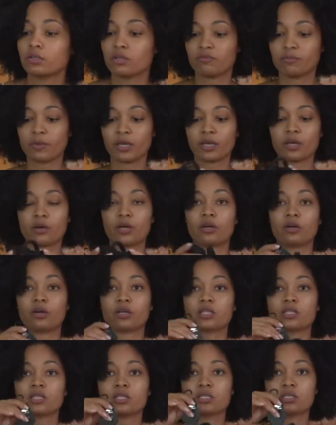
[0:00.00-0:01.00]
off my hair. I
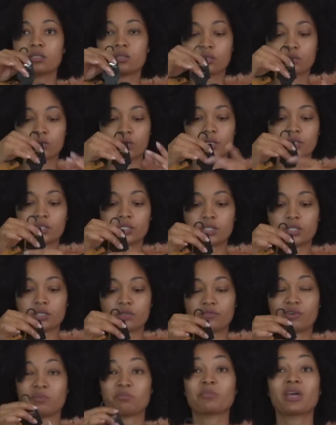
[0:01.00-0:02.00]
got these little scrunchies
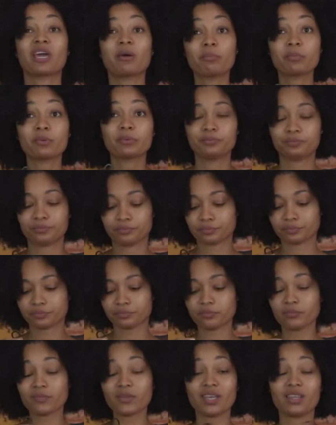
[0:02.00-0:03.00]
from Pep.
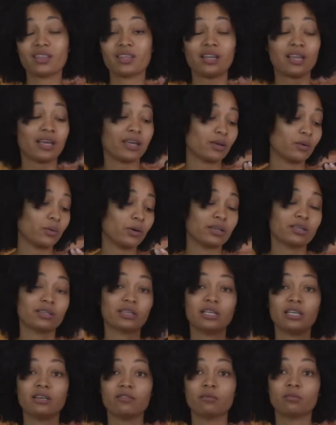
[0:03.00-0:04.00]
They're like what,
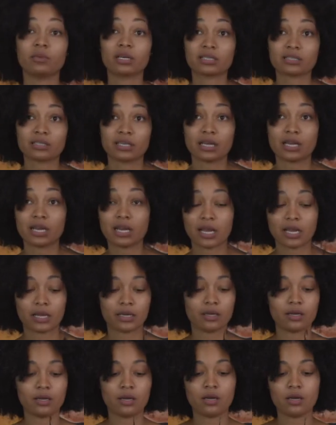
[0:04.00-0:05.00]
$11.99.
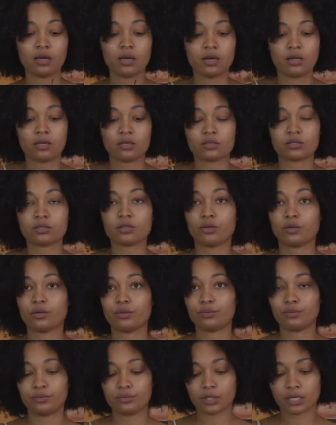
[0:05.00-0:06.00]
So
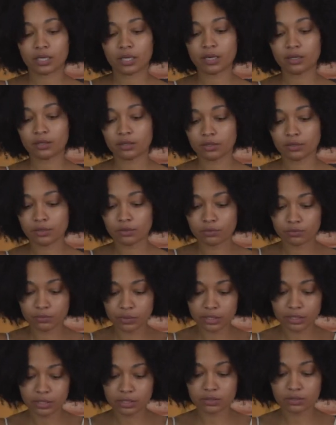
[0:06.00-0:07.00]
again, you don't
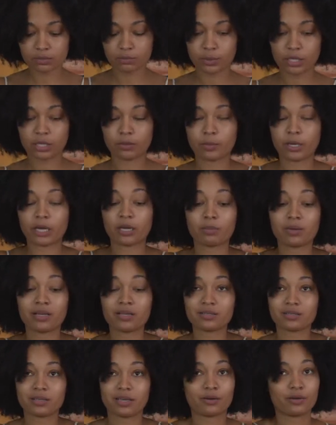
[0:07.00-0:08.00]
really need to break bank.
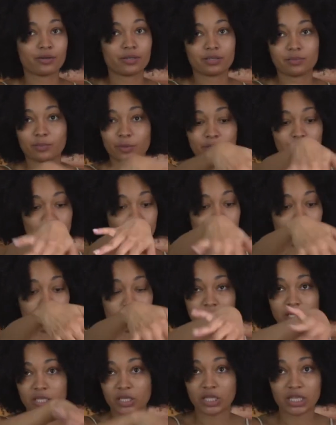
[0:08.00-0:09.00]
Plus I already spent so much
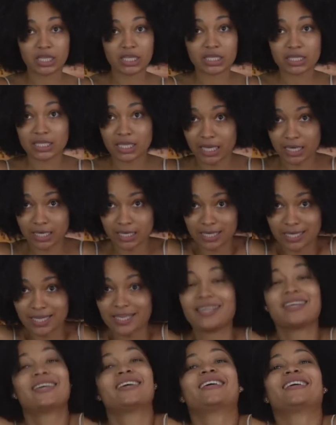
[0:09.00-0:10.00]
money on this that,
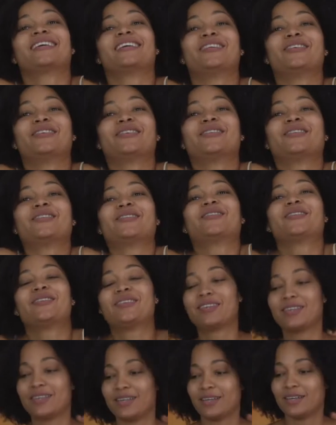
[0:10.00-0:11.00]
you know,
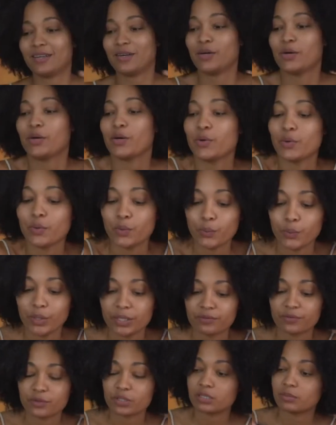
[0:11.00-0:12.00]

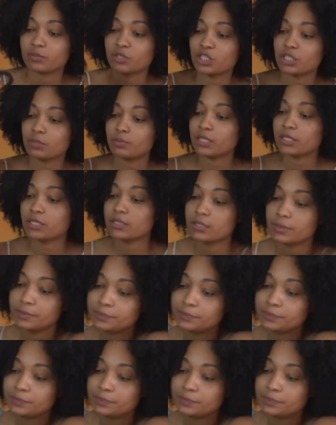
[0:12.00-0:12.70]
went for some cheapies.